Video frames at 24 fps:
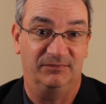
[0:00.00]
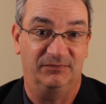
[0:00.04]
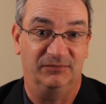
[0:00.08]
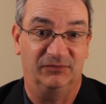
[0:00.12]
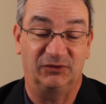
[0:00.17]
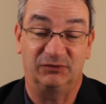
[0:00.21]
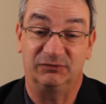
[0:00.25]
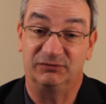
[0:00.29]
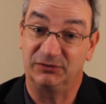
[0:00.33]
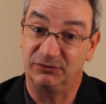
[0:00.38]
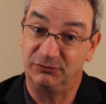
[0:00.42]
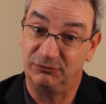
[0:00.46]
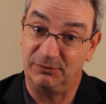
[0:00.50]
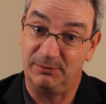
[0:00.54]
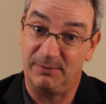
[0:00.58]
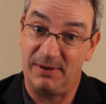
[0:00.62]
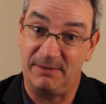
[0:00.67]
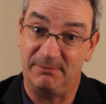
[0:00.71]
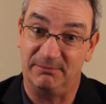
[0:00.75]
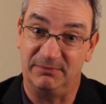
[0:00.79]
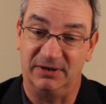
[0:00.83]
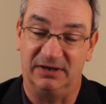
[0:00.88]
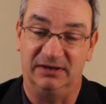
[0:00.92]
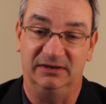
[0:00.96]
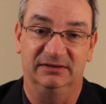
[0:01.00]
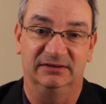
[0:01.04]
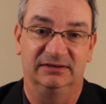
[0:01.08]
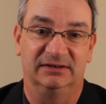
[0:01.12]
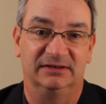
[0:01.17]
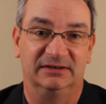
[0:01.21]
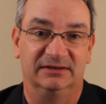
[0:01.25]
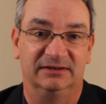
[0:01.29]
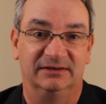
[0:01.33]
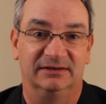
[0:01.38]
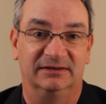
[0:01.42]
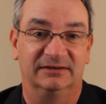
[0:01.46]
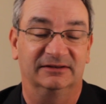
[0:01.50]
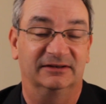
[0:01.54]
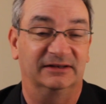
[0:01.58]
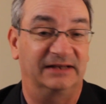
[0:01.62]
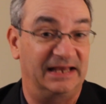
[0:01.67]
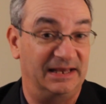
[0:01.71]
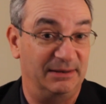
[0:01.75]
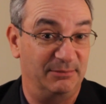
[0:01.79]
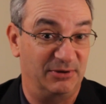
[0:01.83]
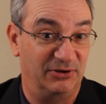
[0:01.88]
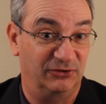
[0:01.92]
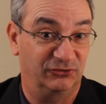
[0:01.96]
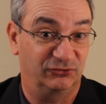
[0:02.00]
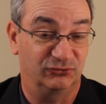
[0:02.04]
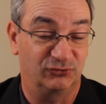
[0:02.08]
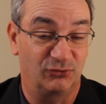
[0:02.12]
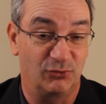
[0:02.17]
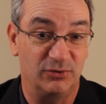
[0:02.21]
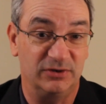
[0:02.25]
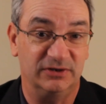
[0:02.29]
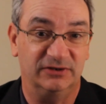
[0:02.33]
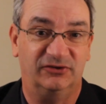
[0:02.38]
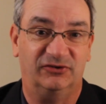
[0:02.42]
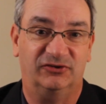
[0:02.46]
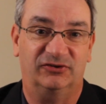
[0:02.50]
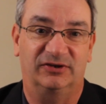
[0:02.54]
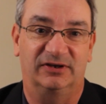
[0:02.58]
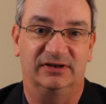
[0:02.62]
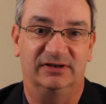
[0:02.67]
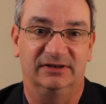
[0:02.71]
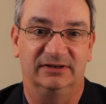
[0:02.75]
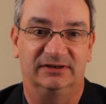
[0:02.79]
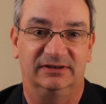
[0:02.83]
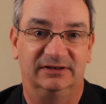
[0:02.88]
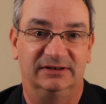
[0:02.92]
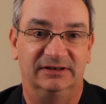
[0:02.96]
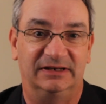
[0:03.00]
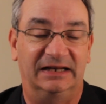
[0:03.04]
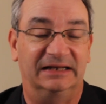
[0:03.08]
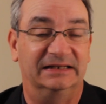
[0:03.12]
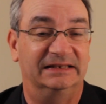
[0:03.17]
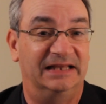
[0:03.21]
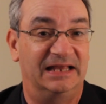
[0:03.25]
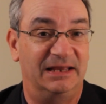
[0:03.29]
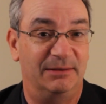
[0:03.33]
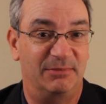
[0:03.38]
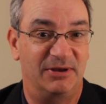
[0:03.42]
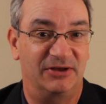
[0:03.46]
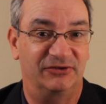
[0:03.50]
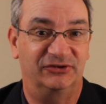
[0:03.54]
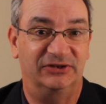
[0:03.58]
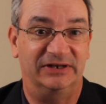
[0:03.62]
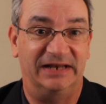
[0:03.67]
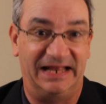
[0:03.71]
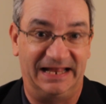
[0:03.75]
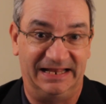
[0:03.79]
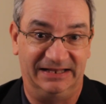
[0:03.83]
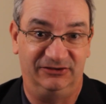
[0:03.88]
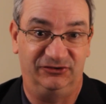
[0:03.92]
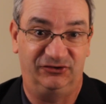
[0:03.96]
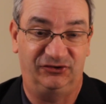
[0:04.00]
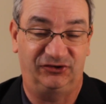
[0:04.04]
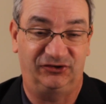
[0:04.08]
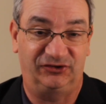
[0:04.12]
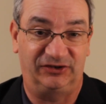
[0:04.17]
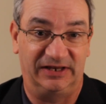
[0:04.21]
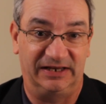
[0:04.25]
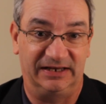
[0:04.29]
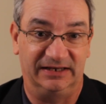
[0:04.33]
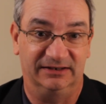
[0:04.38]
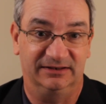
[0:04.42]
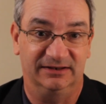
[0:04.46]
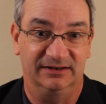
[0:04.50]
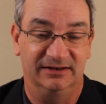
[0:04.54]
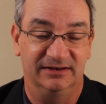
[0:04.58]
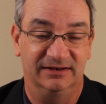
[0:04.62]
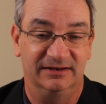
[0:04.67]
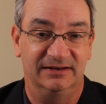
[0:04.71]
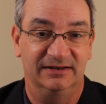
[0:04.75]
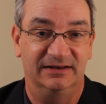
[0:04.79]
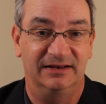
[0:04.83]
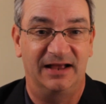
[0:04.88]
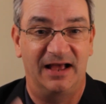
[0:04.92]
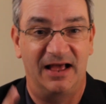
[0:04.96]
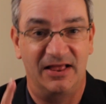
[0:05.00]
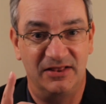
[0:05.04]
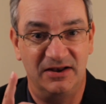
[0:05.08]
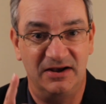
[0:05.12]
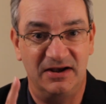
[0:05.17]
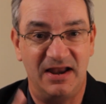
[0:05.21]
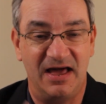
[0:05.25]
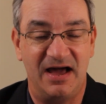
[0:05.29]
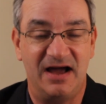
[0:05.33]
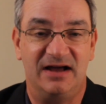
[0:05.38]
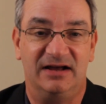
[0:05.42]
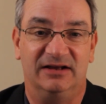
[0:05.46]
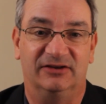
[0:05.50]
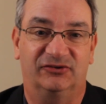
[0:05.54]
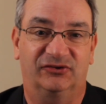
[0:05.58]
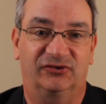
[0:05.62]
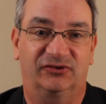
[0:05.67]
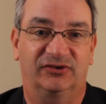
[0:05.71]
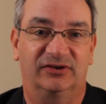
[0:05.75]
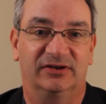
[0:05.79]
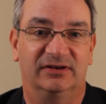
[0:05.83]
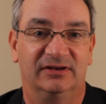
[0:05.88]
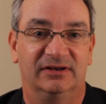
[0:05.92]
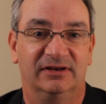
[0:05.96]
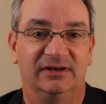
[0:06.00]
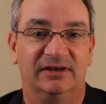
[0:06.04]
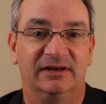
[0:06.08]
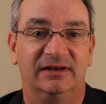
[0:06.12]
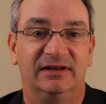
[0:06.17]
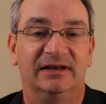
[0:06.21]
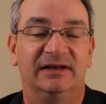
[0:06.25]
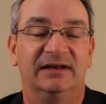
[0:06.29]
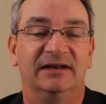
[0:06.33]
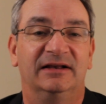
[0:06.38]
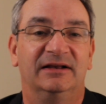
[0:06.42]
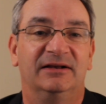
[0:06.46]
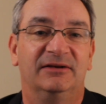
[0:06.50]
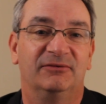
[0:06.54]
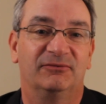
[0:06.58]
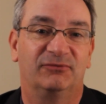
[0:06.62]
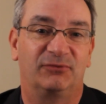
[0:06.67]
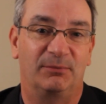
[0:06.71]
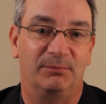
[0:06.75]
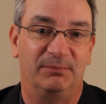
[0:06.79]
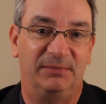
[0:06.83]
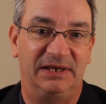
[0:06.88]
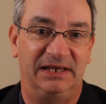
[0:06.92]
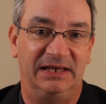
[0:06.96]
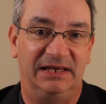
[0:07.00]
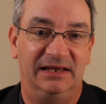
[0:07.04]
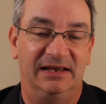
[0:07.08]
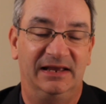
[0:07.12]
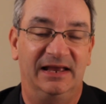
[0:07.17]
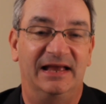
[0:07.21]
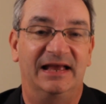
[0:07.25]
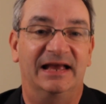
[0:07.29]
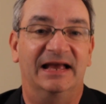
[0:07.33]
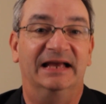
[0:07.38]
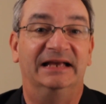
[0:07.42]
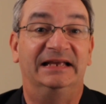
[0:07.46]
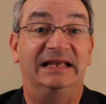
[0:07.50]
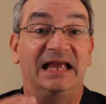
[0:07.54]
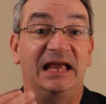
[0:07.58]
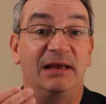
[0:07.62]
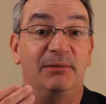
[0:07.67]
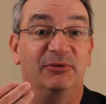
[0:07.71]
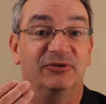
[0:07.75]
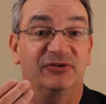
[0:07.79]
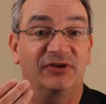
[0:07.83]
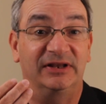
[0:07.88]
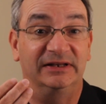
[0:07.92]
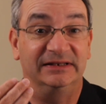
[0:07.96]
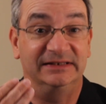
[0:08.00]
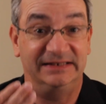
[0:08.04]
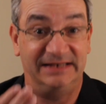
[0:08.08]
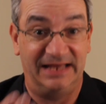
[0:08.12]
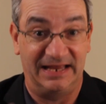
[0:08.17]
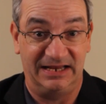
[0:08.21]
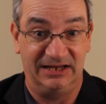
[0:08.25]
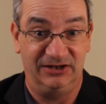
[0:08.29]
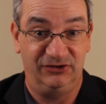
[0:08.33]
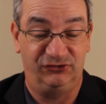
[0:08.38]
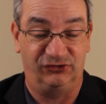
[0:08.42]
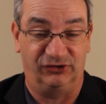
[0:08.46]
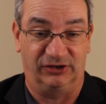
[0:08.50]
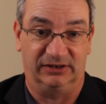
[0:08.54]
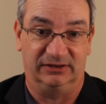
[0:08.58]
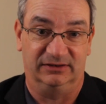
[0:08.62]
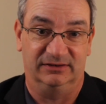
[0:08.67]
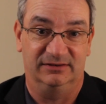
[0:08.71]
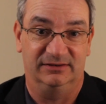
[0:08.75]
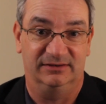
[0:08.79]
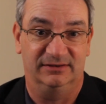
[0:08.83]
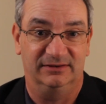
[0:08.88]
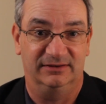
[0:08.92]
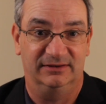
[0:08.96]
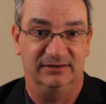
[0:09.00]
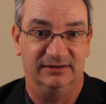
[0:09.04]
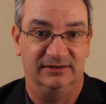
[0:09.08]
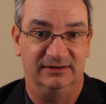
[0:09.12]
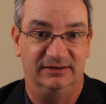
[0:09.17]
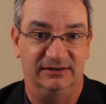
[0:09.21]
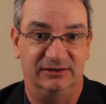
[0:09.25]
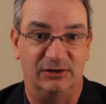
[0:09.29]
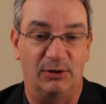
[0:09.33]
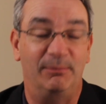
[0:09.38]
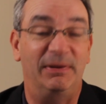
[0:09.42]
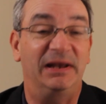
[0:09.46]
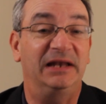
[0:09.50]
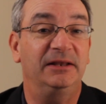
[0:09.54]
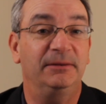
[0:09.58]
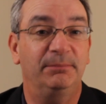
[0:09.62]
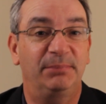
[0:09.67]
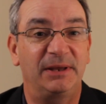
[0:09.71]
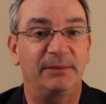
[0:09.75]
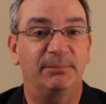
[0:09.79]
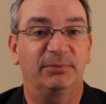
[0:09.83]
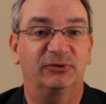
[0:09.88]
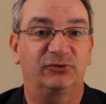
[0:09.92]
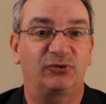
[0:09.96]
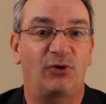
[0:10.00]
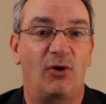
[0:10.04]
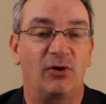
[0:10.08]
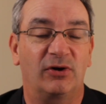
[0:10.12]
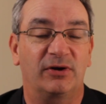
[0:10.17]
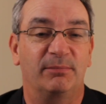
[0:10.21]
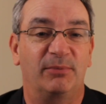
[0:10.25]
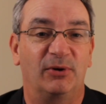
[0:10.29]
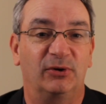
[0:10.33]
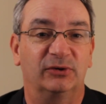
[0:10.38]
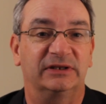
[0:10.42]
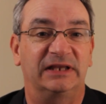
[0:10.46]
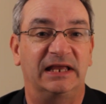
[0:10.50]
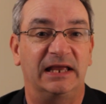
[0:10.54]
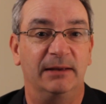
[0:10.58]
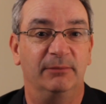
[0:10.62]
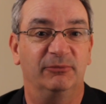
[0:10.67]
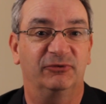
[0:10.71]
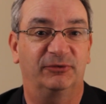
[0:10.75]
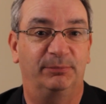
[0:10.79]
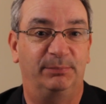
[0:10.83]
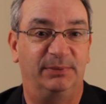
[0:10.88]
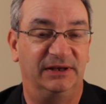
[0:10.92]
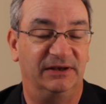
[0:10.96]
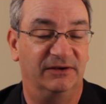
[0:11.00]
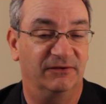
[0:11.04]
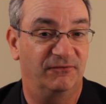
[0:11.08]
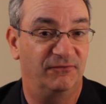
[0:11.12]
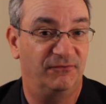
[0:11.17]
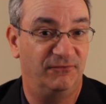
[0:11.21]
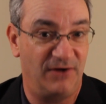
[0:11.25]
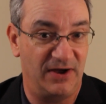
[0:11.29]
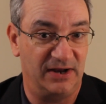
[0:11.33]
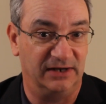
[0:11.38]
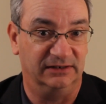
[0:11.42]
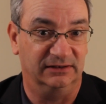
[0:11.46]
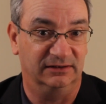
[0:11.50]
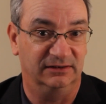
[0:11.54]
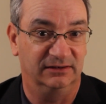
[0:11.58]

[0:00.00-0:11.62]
If you remember, game has rules and game has an end state. And the last, for me, a game is engaging. Now many people talk about games being fun.